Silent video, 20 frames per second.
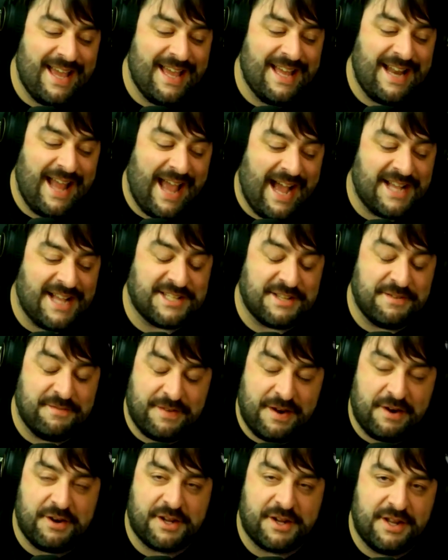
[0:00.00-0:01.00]
It has a
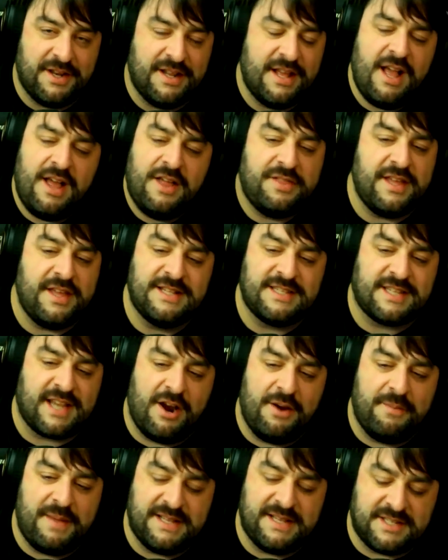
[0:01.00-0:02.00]
very good, the
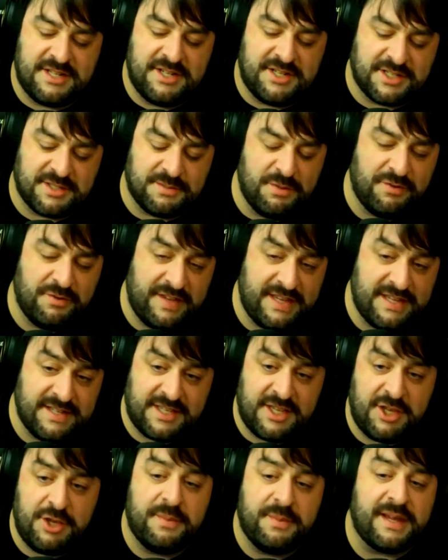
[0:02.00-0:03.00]
entire message of this movie
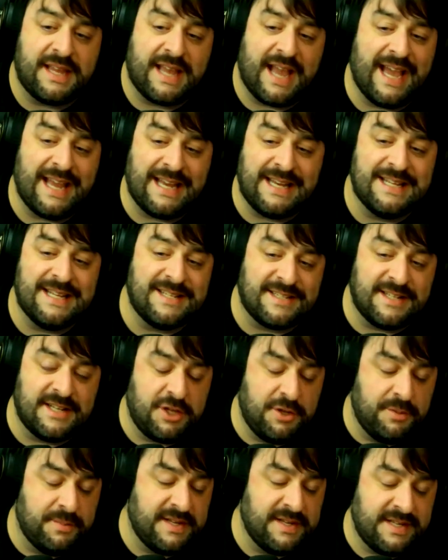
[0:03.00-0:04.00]
is human kindness and
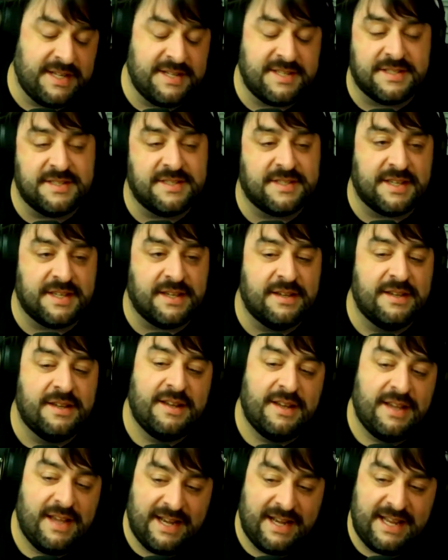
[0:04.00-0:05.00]
human decency.
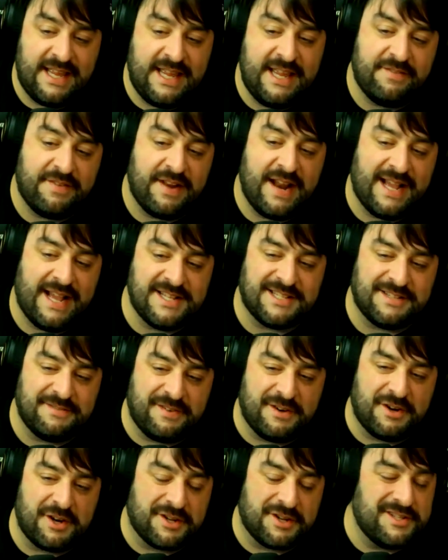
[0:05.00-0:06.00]
And he even has a
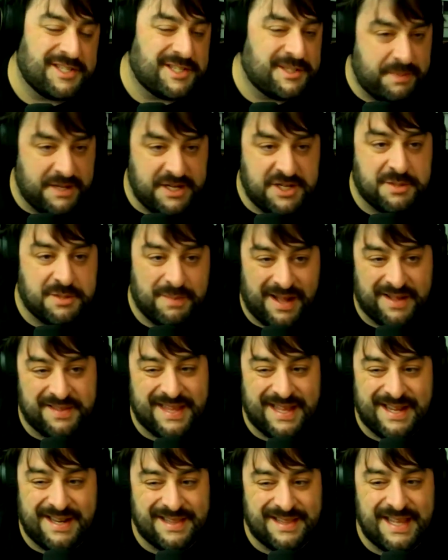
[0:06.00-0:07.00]
very good speech
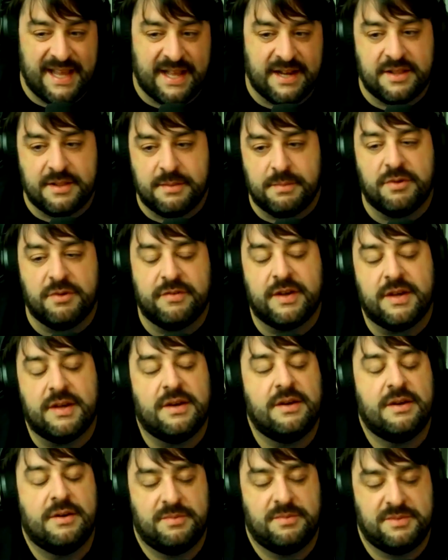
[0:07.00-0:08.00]
about that at the end of the movie,
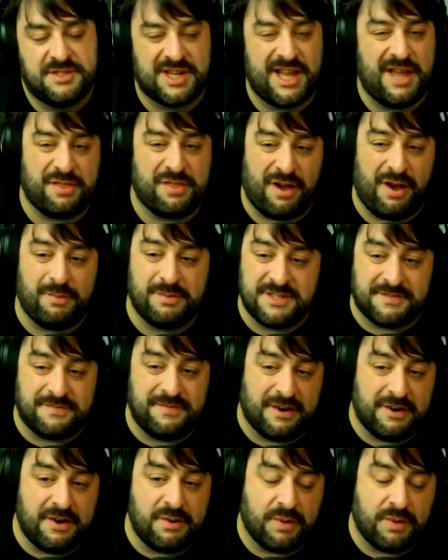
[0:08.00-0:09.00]
which I thought was
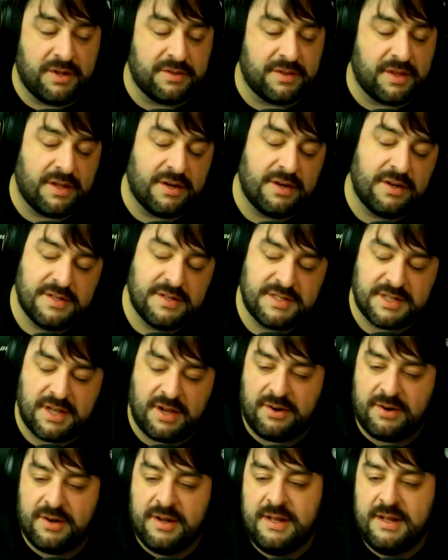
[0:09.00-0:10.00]
very well done.
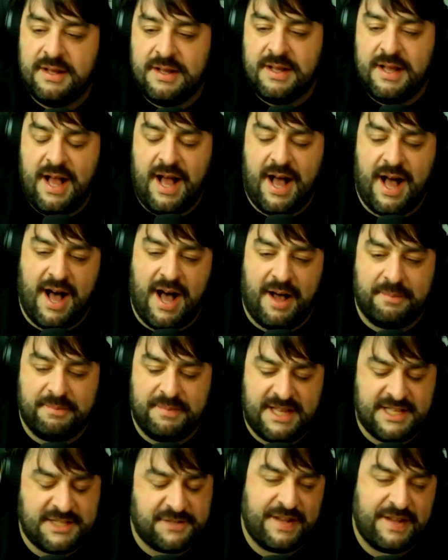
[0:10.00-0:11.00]
So
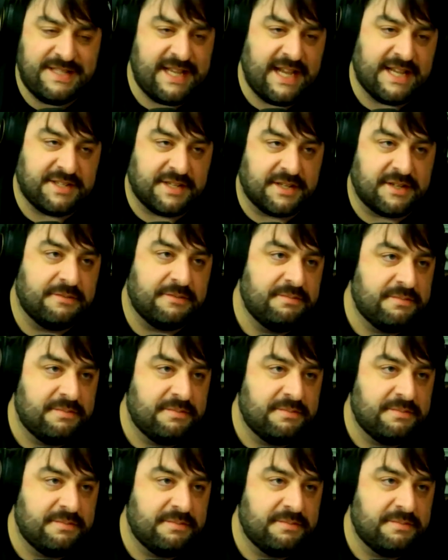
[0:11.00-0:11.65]
it's fantastic.